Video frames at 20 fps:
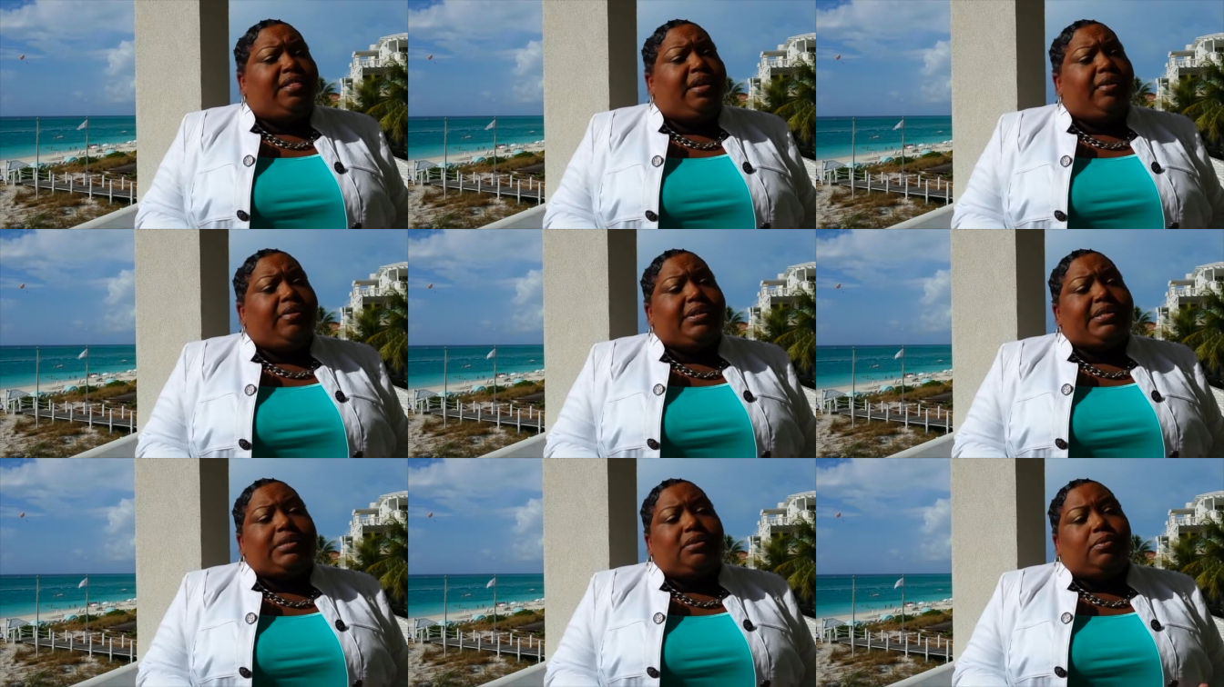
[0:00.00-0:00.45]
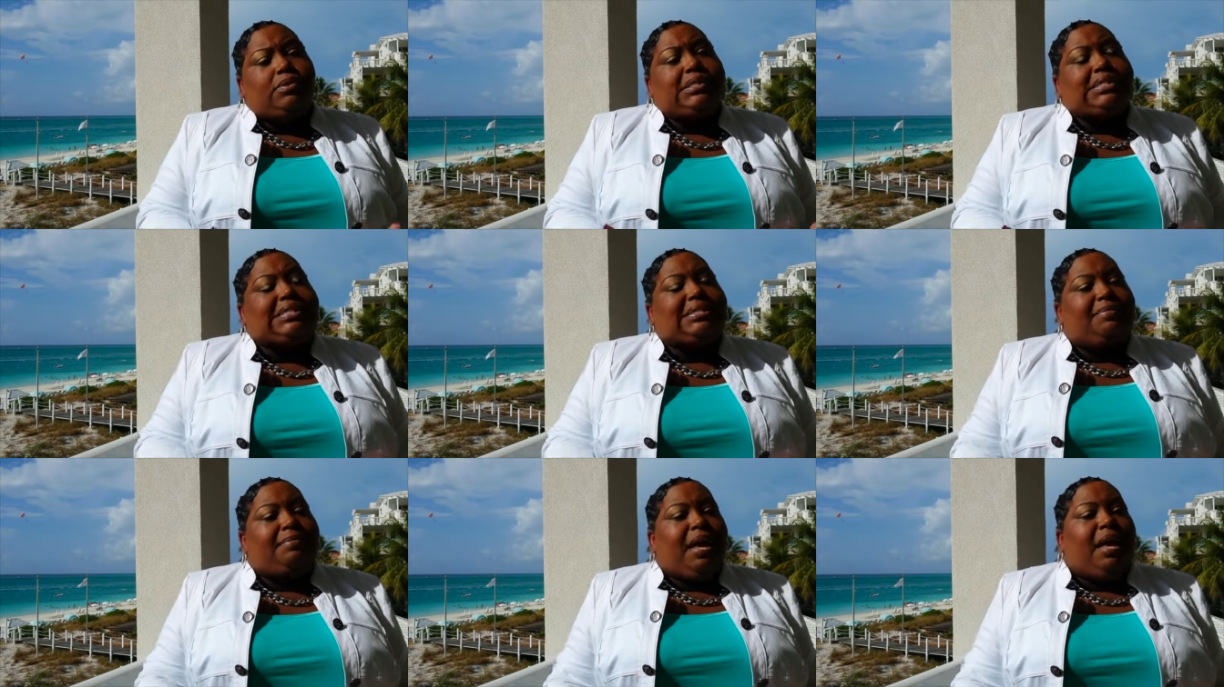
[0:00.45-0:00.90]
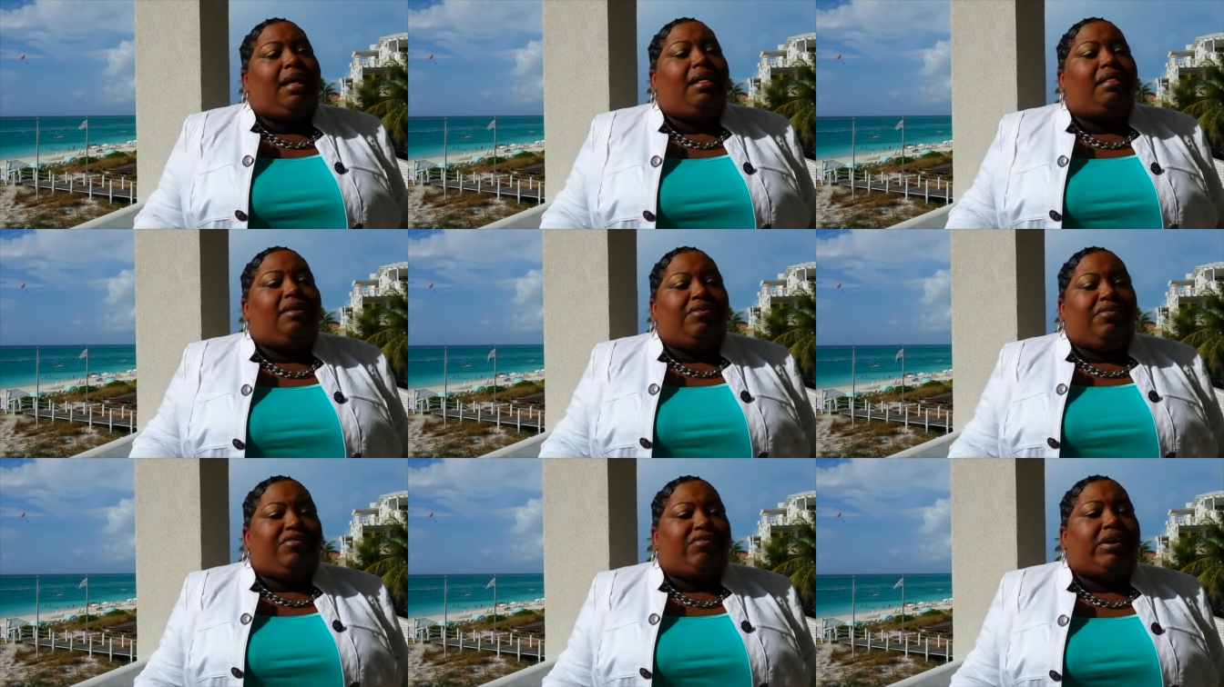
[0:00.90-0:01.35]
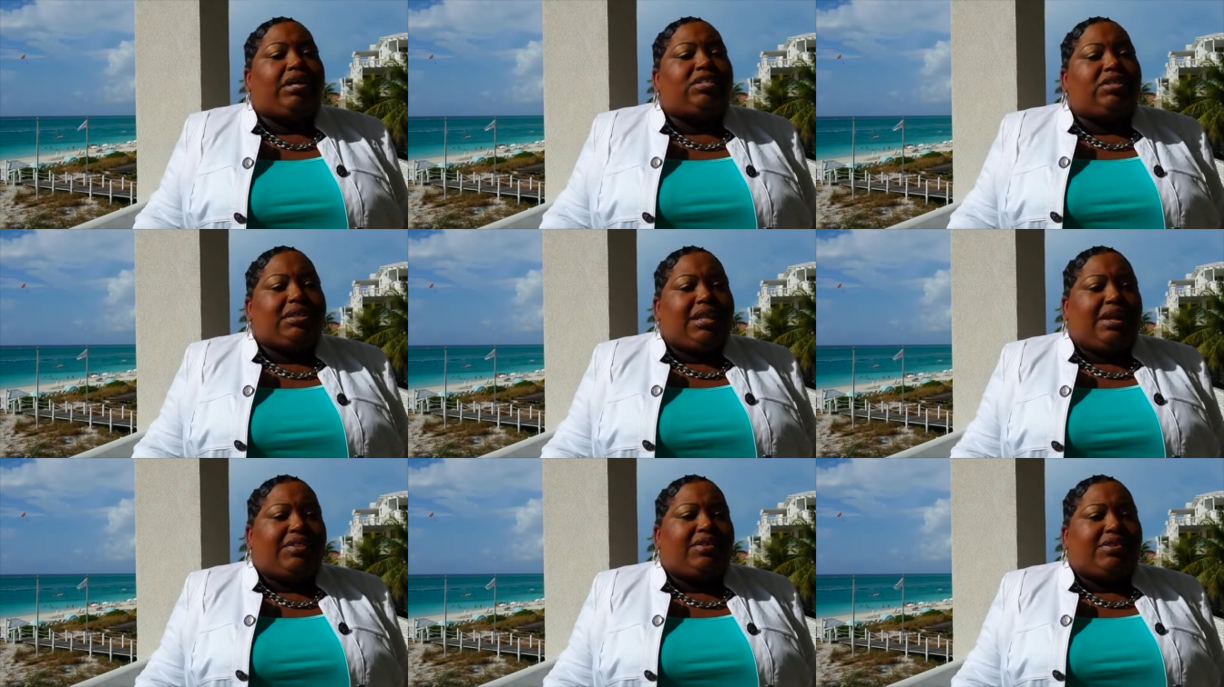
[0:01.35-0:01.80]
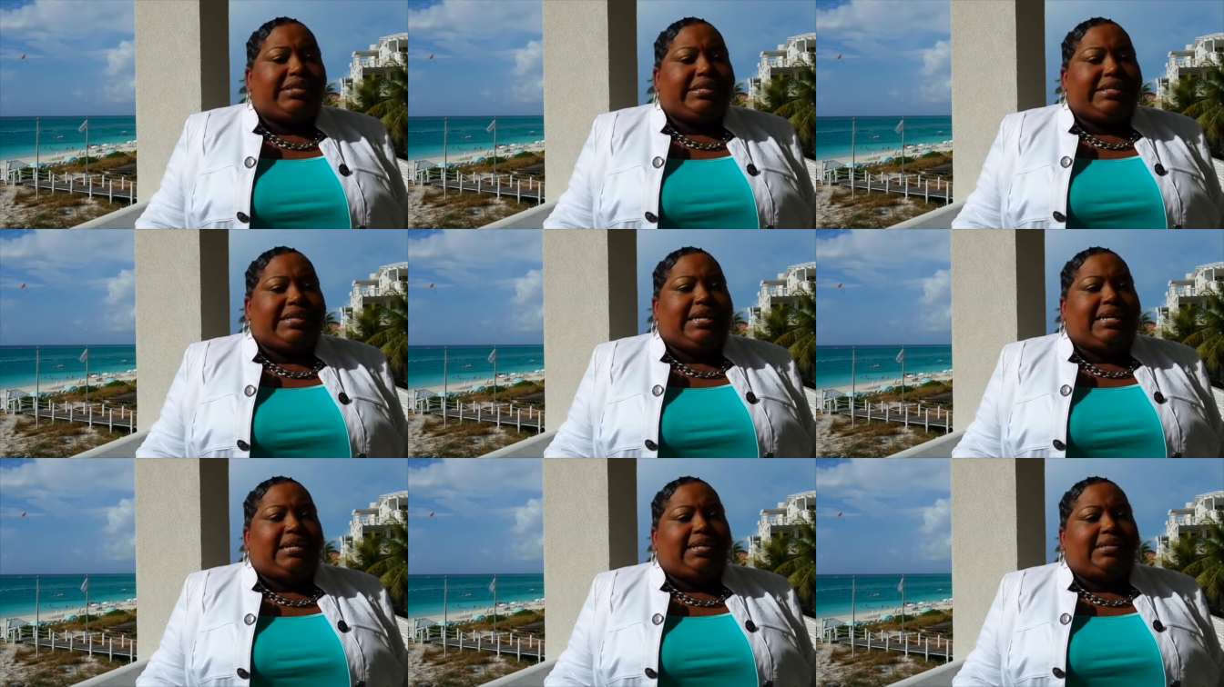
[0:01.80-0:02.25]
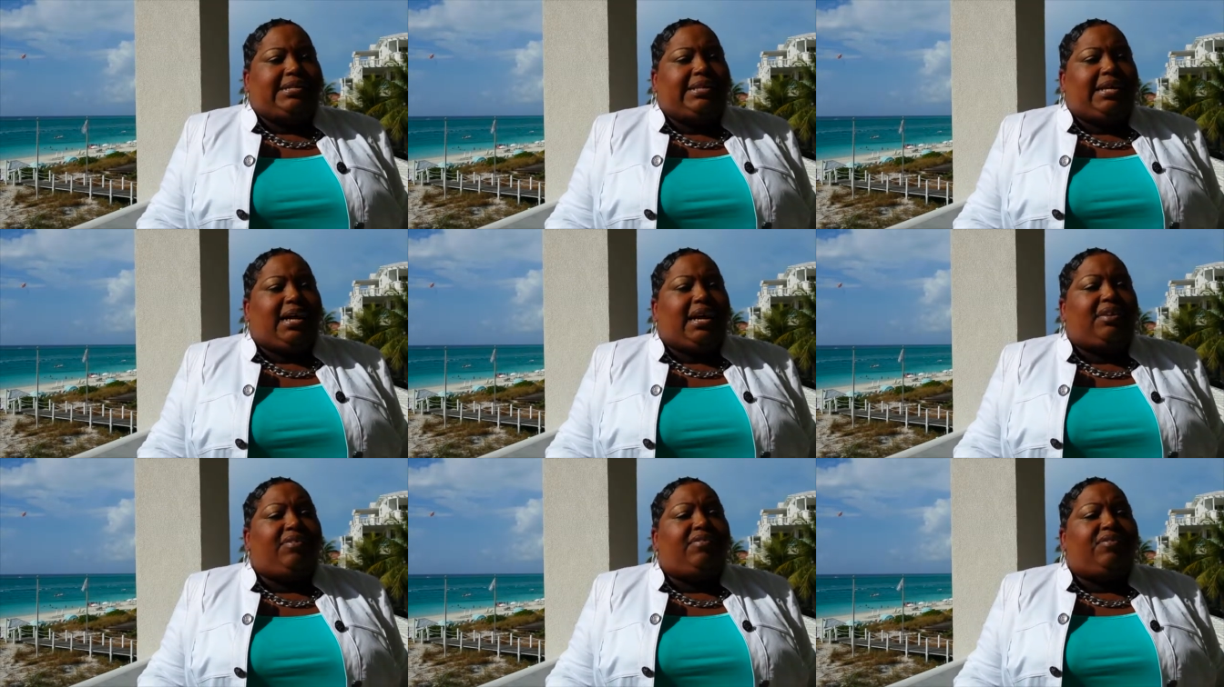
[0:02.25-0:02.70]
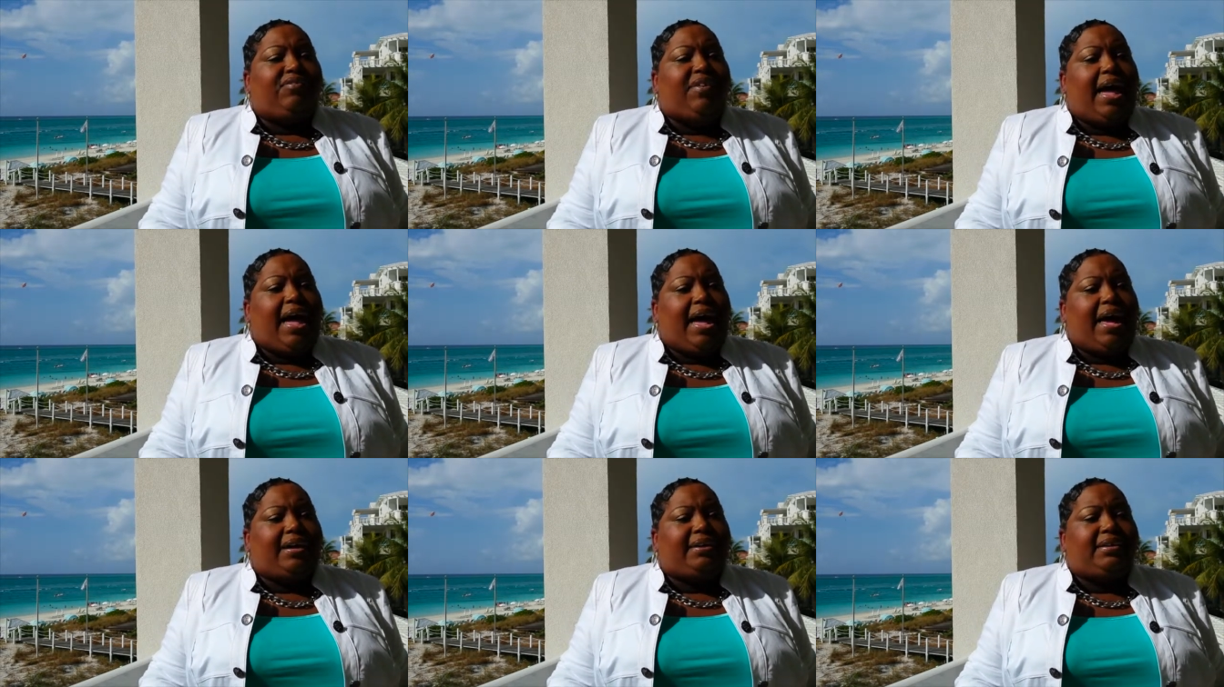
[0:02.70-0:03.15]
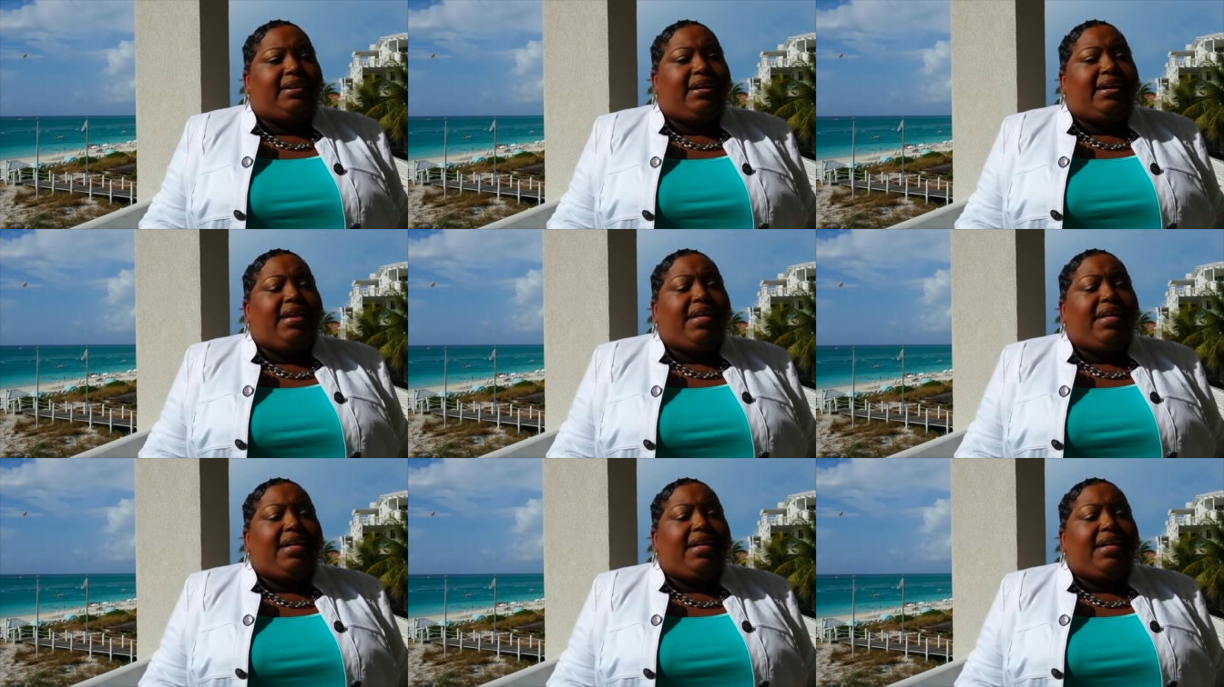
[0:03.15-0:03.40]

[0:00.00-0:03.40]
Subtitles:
There is no smell of fresh leather seats. In fact,